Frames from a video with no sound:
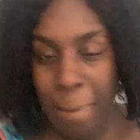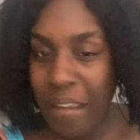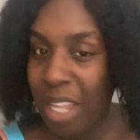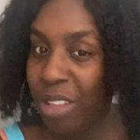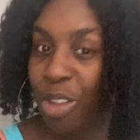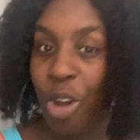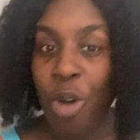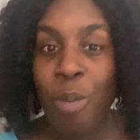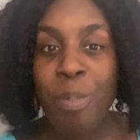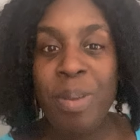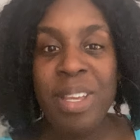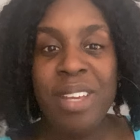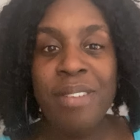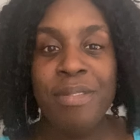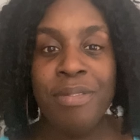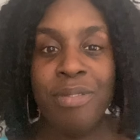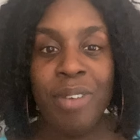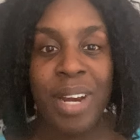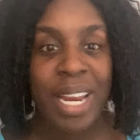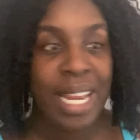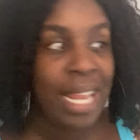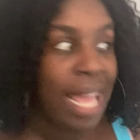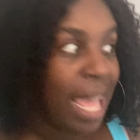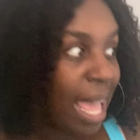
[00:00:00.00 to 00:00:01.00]
Don't be
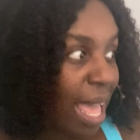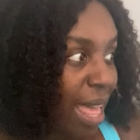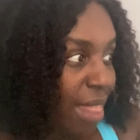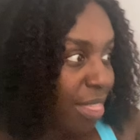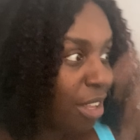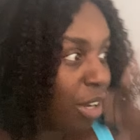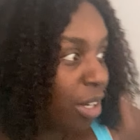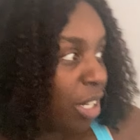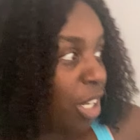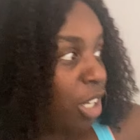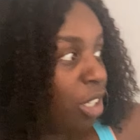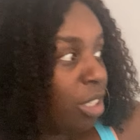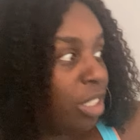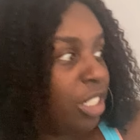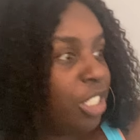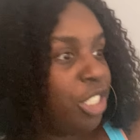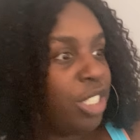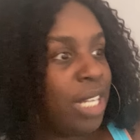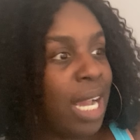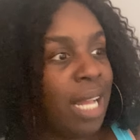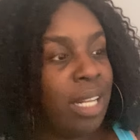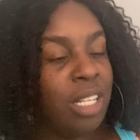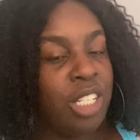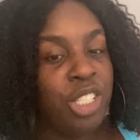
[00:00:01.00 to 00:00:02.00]
afraid. They're literally
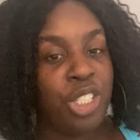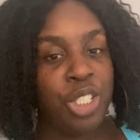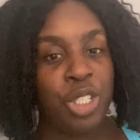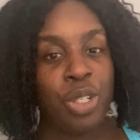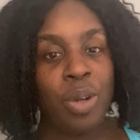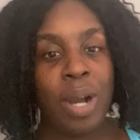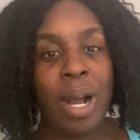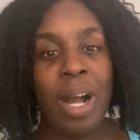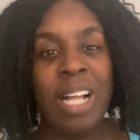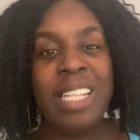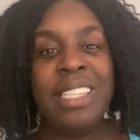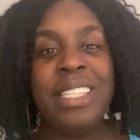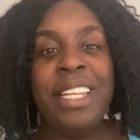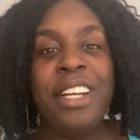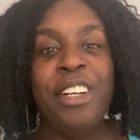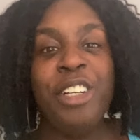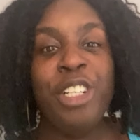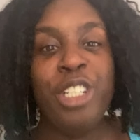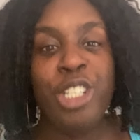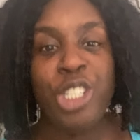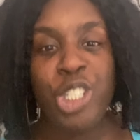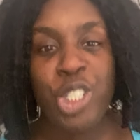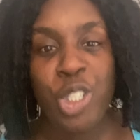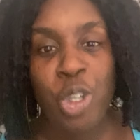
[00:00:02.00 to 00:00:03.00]
challenging you. I dare
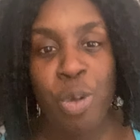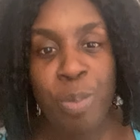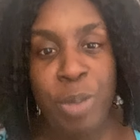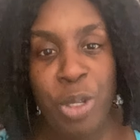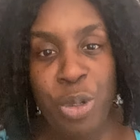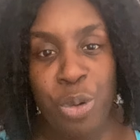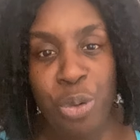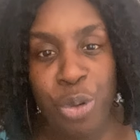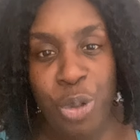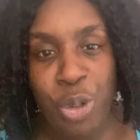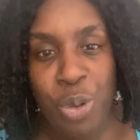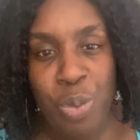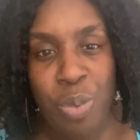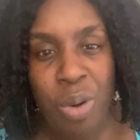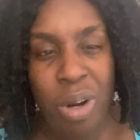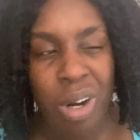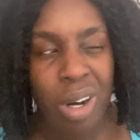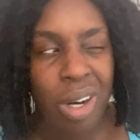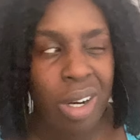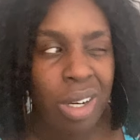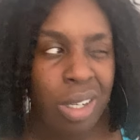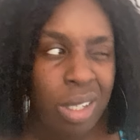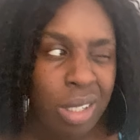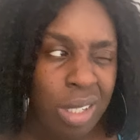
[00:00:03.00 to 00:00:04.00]
you to show me who you
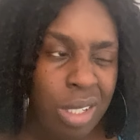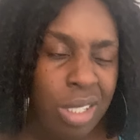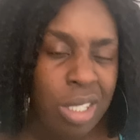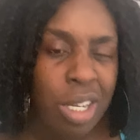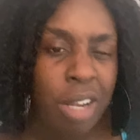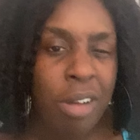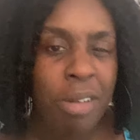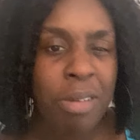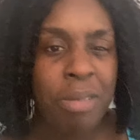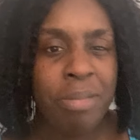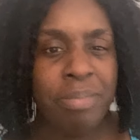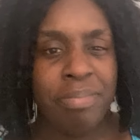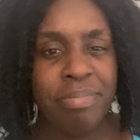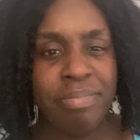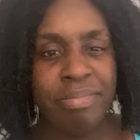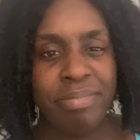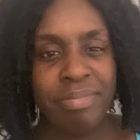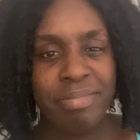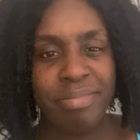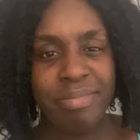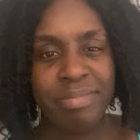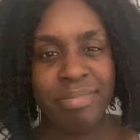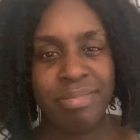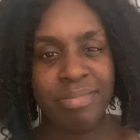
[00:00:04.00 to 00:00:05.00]
are. Show them.
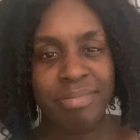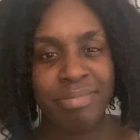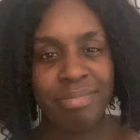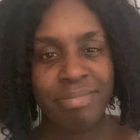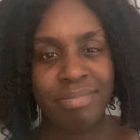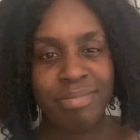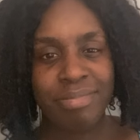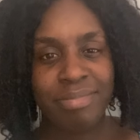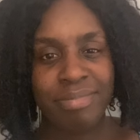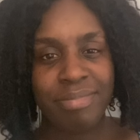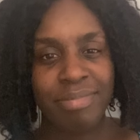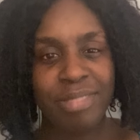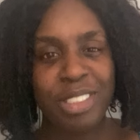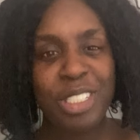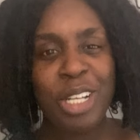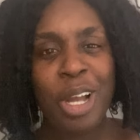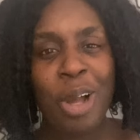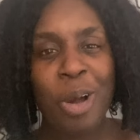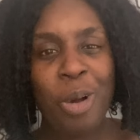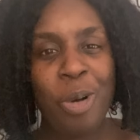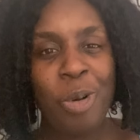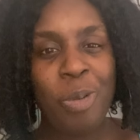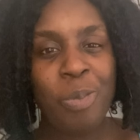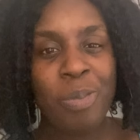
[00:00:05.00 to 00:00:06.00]

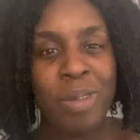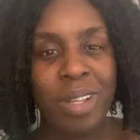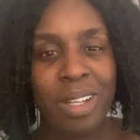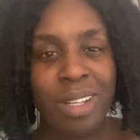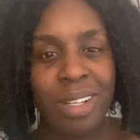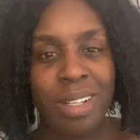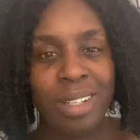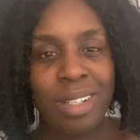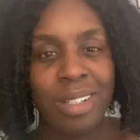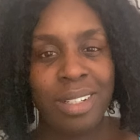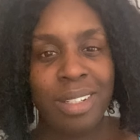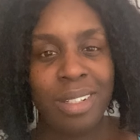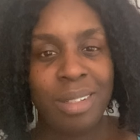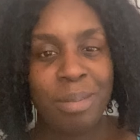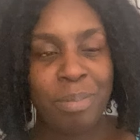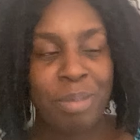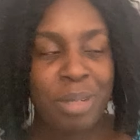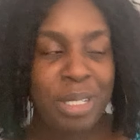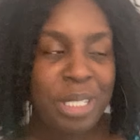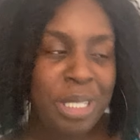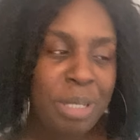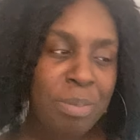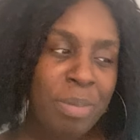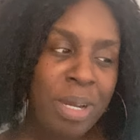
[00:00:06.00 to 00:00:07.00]
Show them.
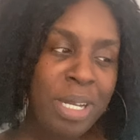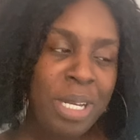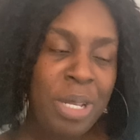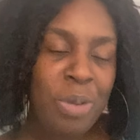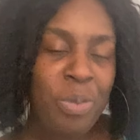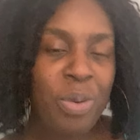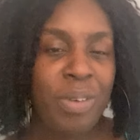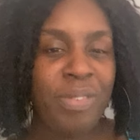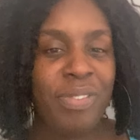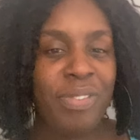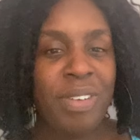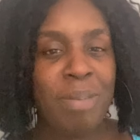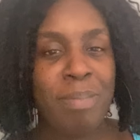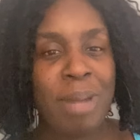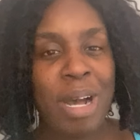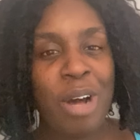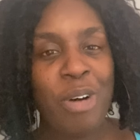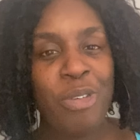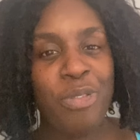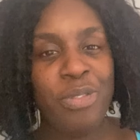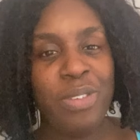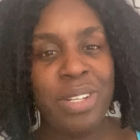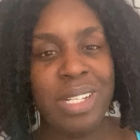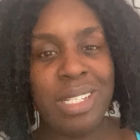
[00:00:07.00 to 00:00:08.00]
Put your money where your
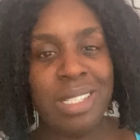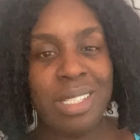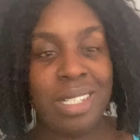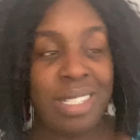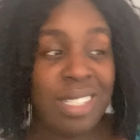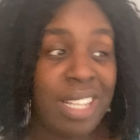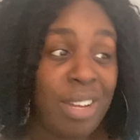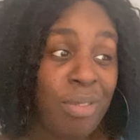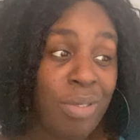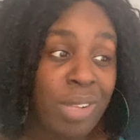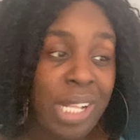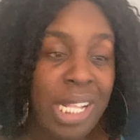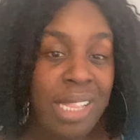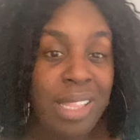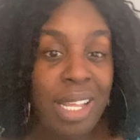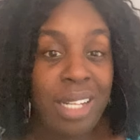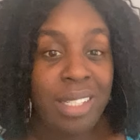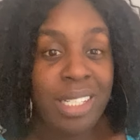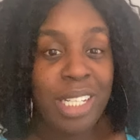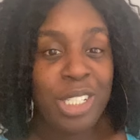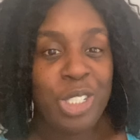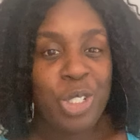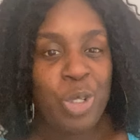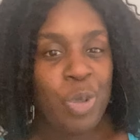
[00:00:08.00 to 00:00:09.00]
mouth is, because they really think
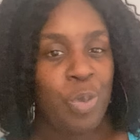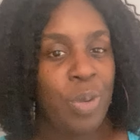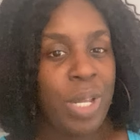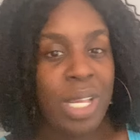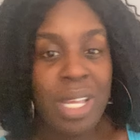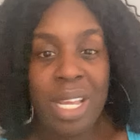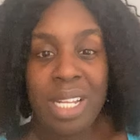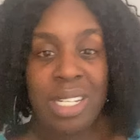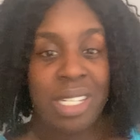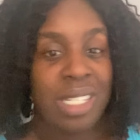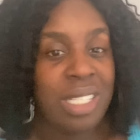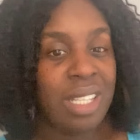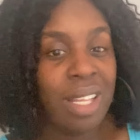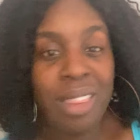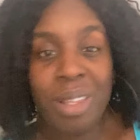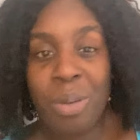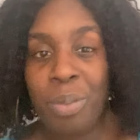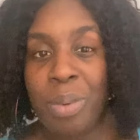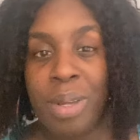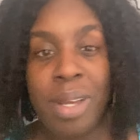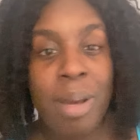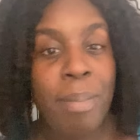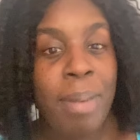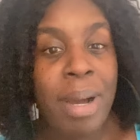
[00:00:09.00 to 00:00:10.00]
that you're weak, and there's nothing
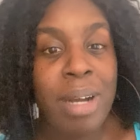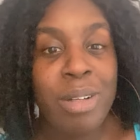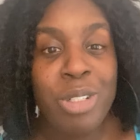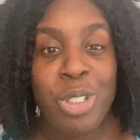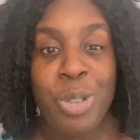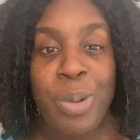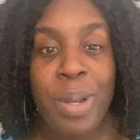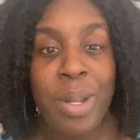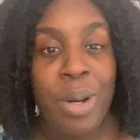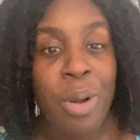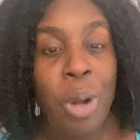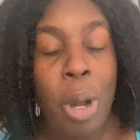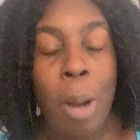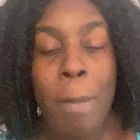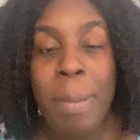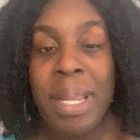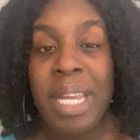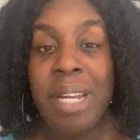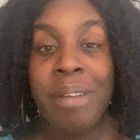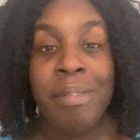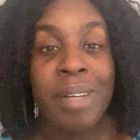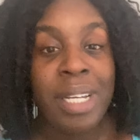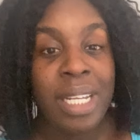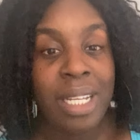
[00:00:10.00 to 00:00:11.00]
weak about you at all,
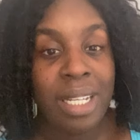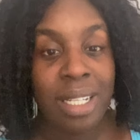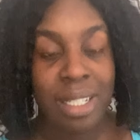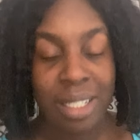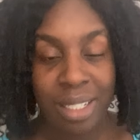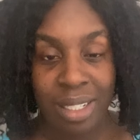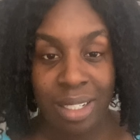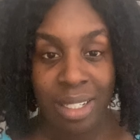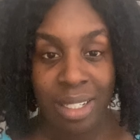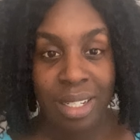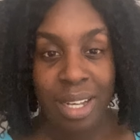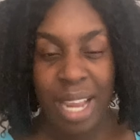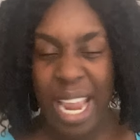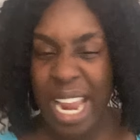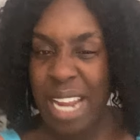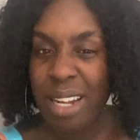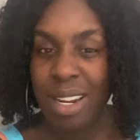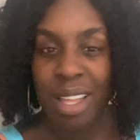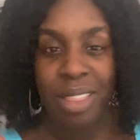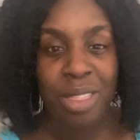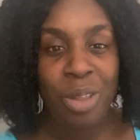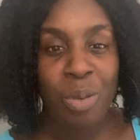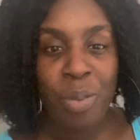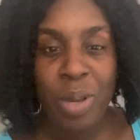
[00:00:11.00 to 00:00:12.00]
period. Ain't
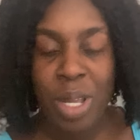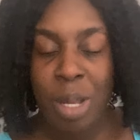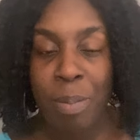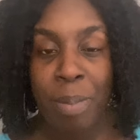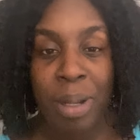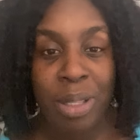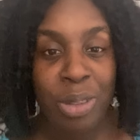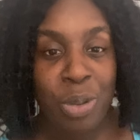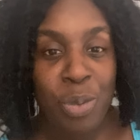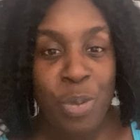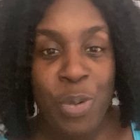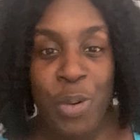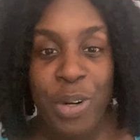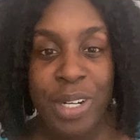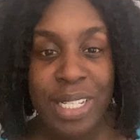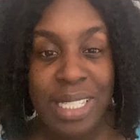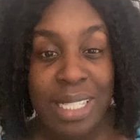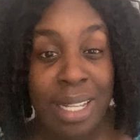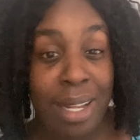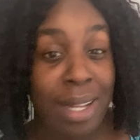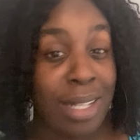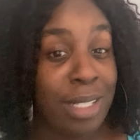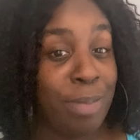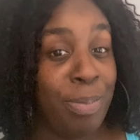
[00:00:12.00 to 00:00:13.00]
nothing weak about the water
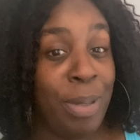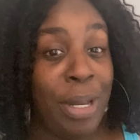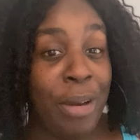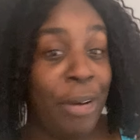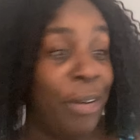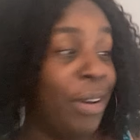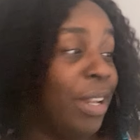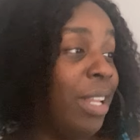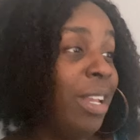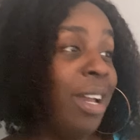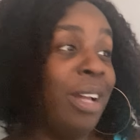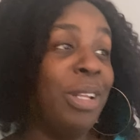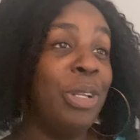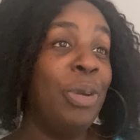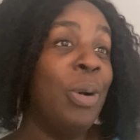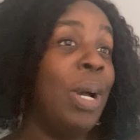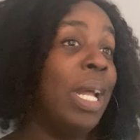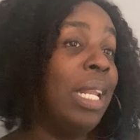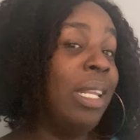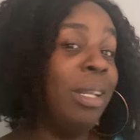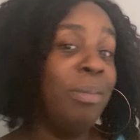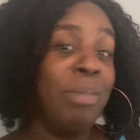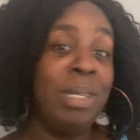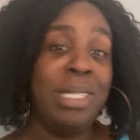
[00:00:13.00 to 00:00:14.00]
signs, period. Y'all know
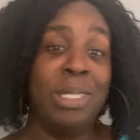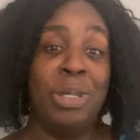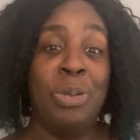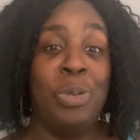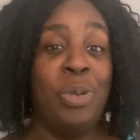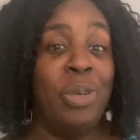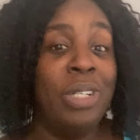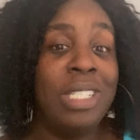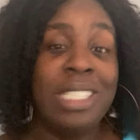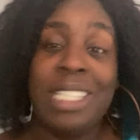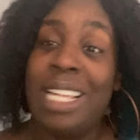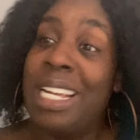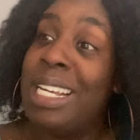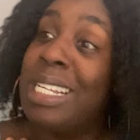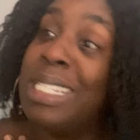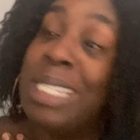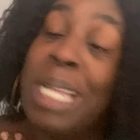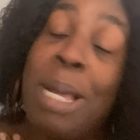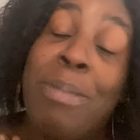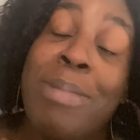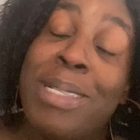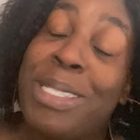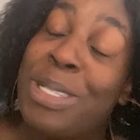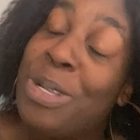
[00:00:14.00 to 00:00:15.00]
I love me some water signs because
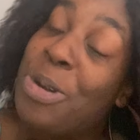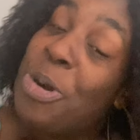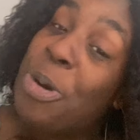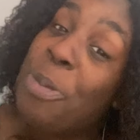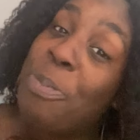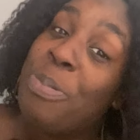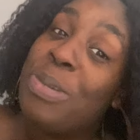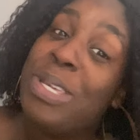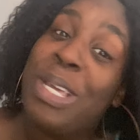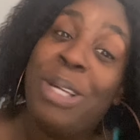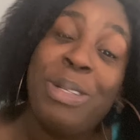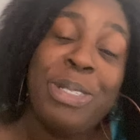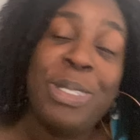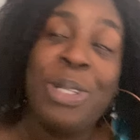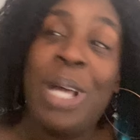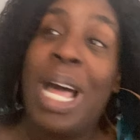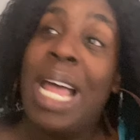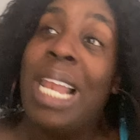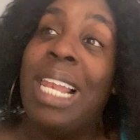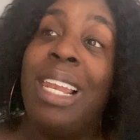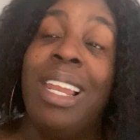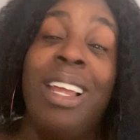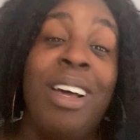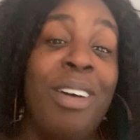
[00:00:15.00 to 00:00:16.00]
I'm a Scorpio, so
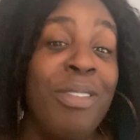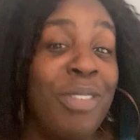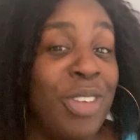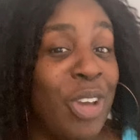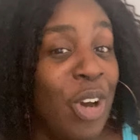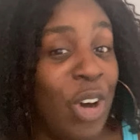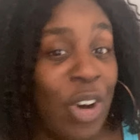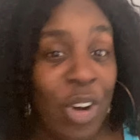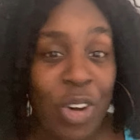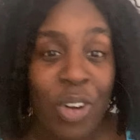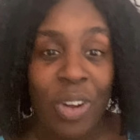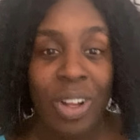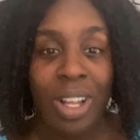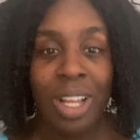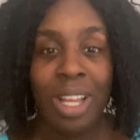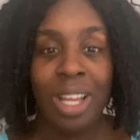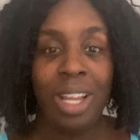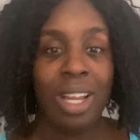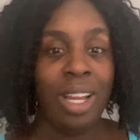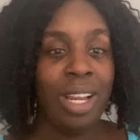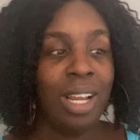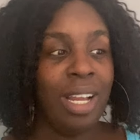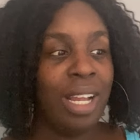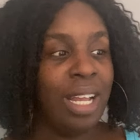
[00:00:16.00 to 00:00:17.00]
I love y'all.
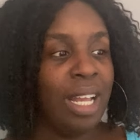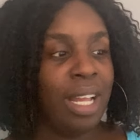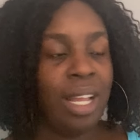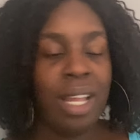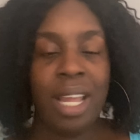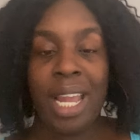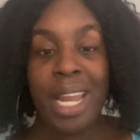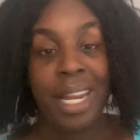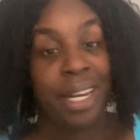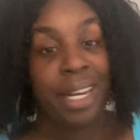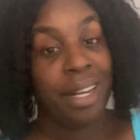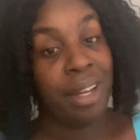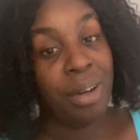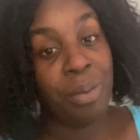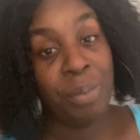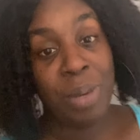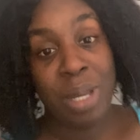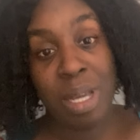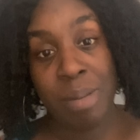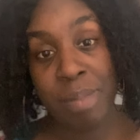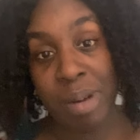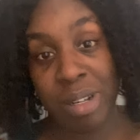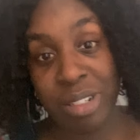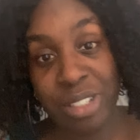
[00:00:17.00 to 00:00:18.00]
Ain't nothing
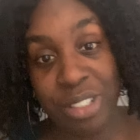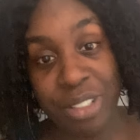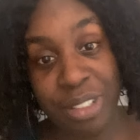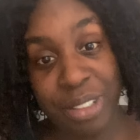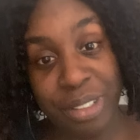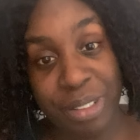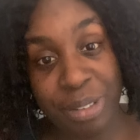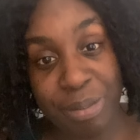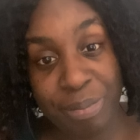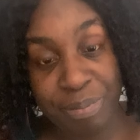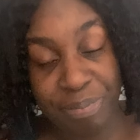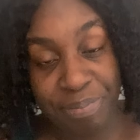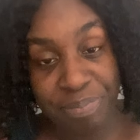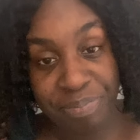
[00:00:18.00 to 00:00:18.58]
weak about y'all.